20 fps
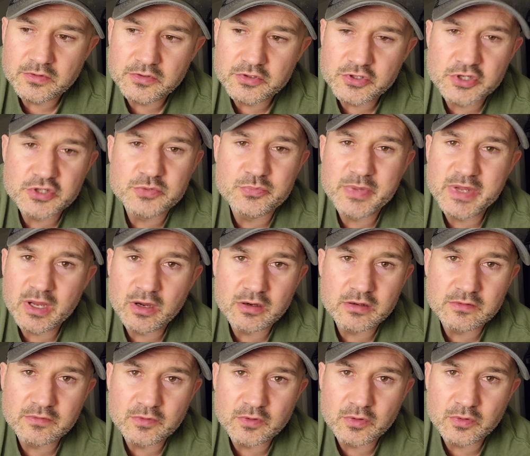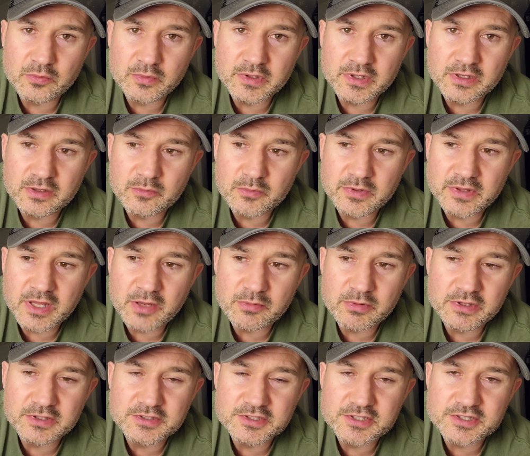just be hurtful when they
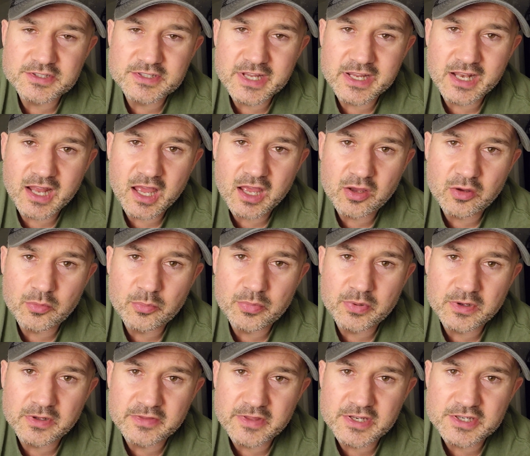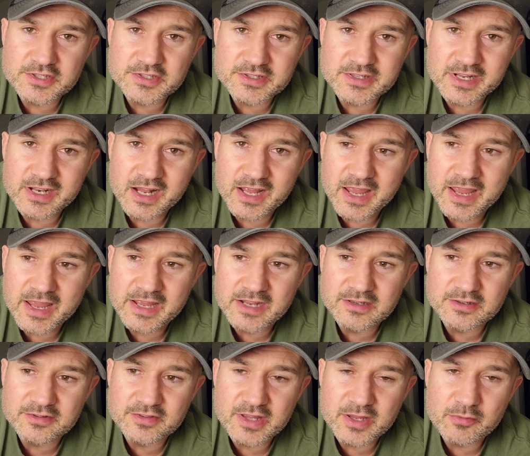really just need help, or they just need a
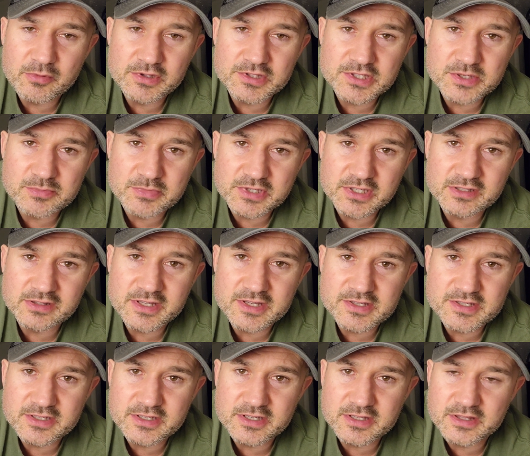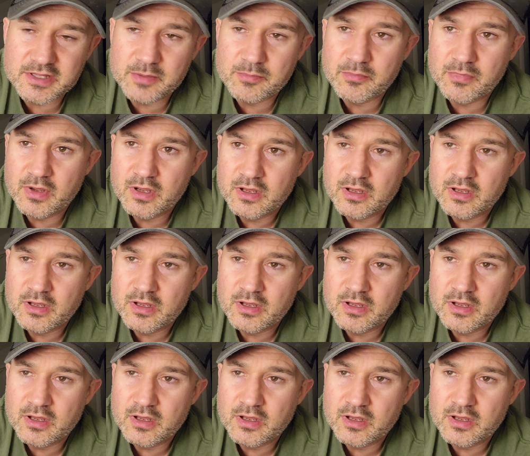hand, or they want someone to listen to them.